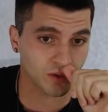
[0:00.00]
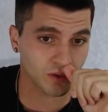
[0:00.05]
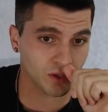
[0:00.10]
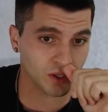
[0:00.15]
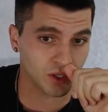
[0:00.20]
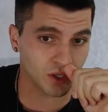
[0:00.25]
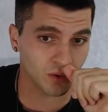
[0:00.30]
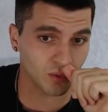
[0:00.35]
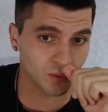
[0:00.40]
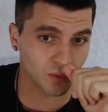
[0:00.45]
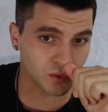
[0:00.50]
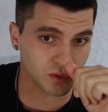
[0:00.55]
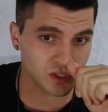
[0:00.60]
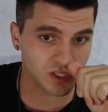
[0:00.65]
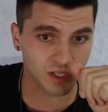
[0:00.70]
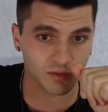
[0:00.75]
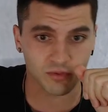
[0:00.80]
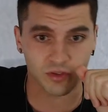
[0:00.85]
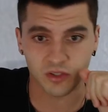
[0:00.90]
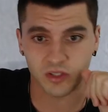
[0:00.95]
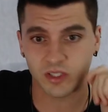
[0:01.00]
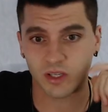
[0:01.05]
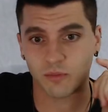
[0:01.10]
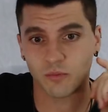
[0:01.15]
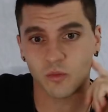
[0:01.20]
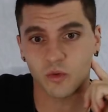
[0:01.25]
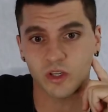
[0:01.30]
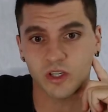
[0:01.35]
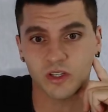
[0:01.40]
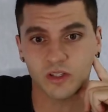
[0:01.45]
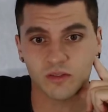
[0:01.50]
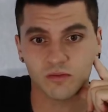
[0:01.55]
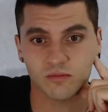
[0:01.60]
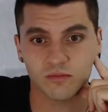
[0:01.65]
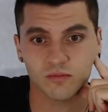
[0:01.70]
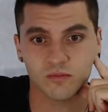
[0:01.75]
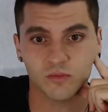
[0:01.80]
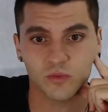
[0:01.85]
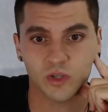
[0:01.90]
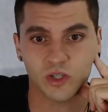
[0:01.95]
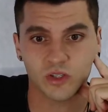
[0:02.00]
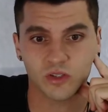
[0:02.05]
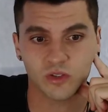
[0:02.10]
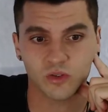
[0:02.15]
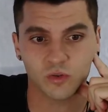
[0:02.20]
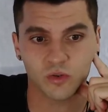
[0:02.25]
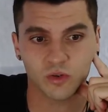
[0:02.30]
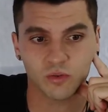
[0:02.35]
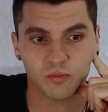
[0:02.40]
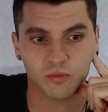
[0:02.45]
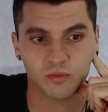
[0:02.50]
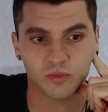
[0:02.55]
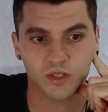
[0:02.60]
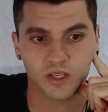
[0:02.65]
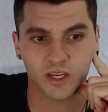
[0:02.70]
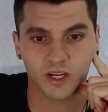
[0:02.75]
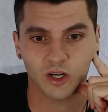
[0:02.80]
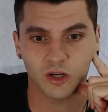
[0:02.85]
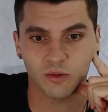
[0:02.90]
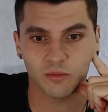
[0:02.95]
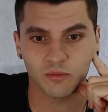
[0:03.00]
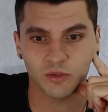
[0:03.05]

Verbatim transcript: you know, we'll see if there's something we could we can do to to help.